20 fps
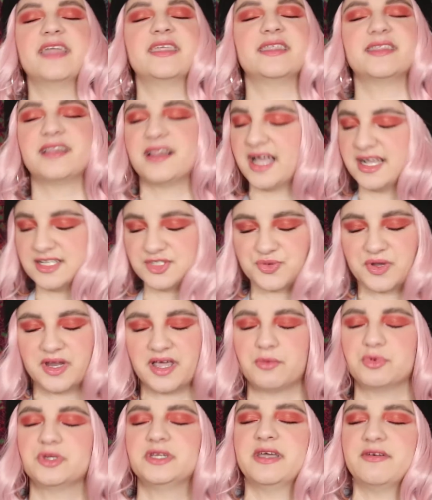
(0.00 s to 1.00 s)
then the last one
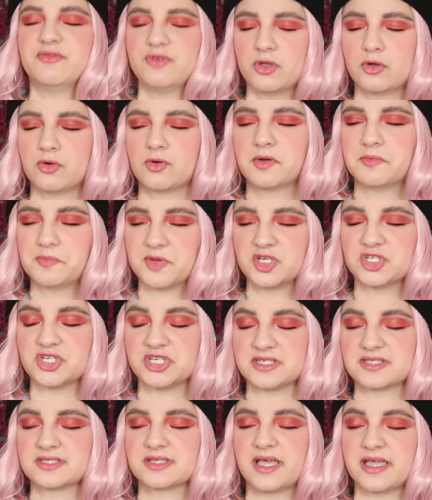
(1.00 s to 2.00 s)
I would definitely
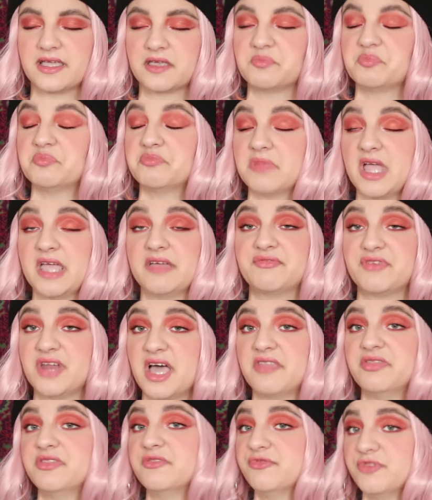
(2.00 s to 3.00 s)
repurchase, like if
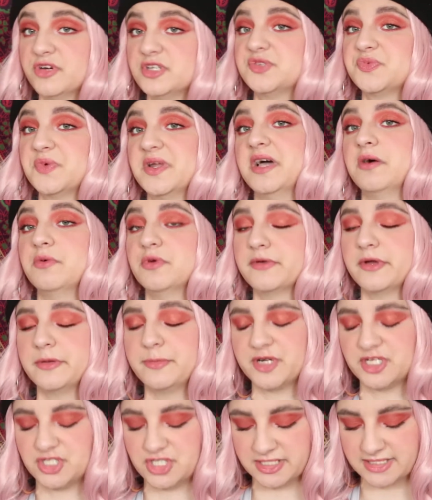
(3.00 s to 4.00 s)
not the first one I would
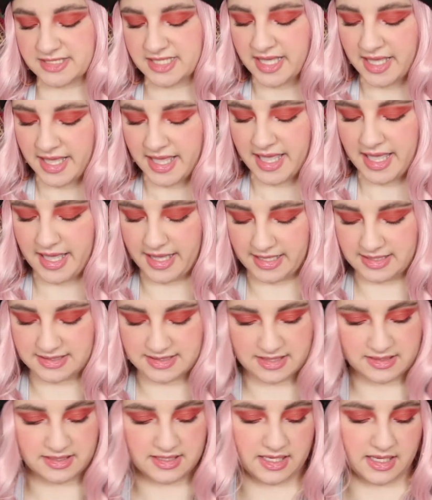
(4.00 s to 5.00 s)
repurchase,
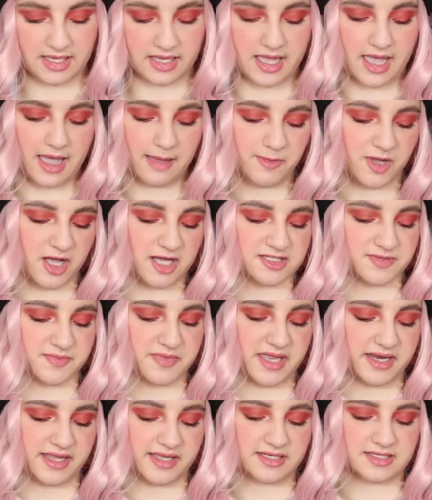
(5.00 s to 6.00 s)
is the M
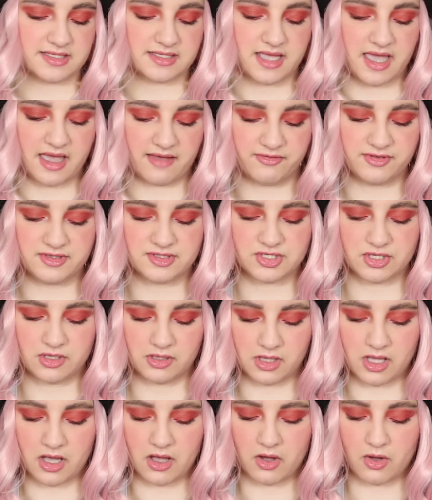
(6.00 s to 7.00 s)
Cosmetics Heaven's
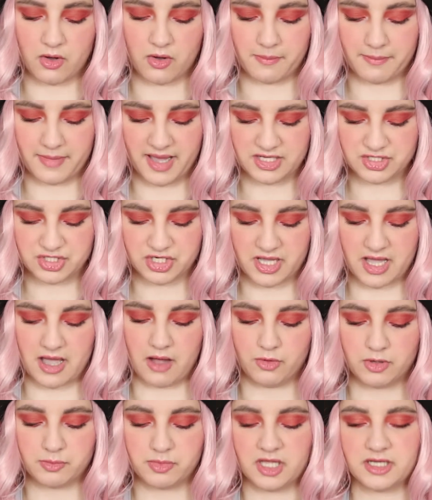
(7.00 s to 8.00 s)
Glow Magic
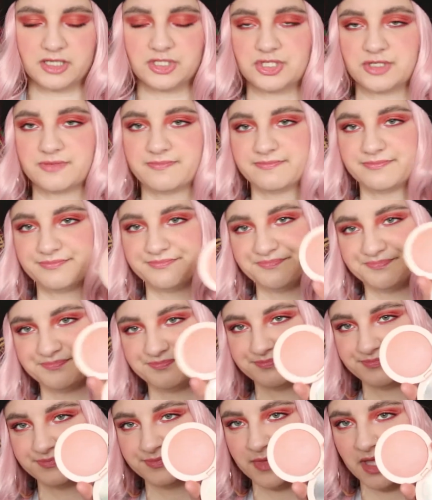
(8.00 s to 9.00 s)
Hour Blush.
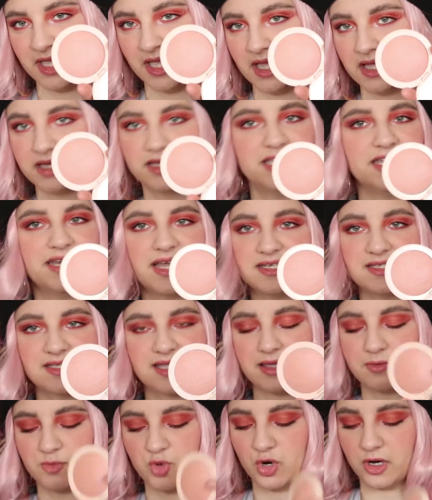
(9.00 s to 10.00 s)
Need I
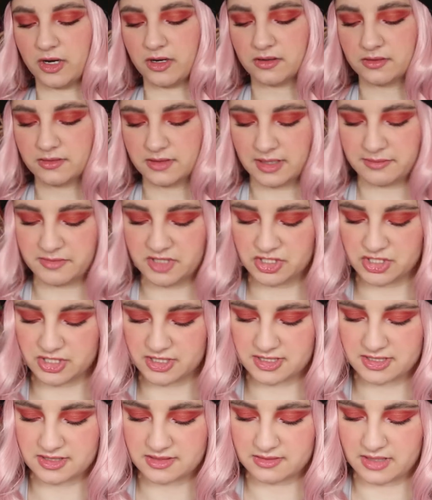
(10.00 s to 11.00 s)
say more? Let me
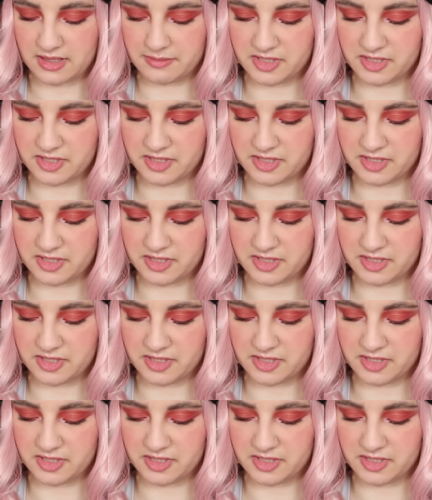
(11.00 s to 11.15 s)
just